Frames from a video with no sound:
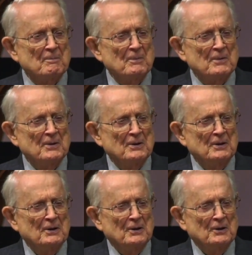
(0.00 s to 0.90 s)

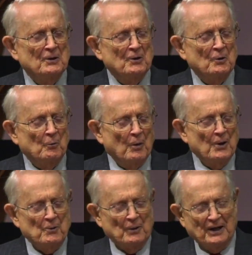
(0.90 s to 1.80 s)

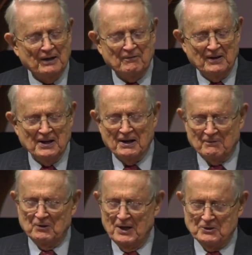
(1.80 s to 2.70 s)
wondering if he
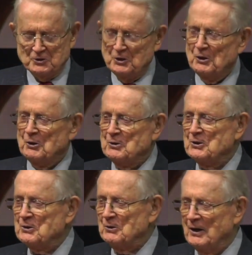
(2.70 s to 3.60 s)
ever has turned
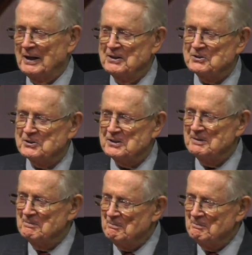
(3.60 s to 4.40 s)
to Christ.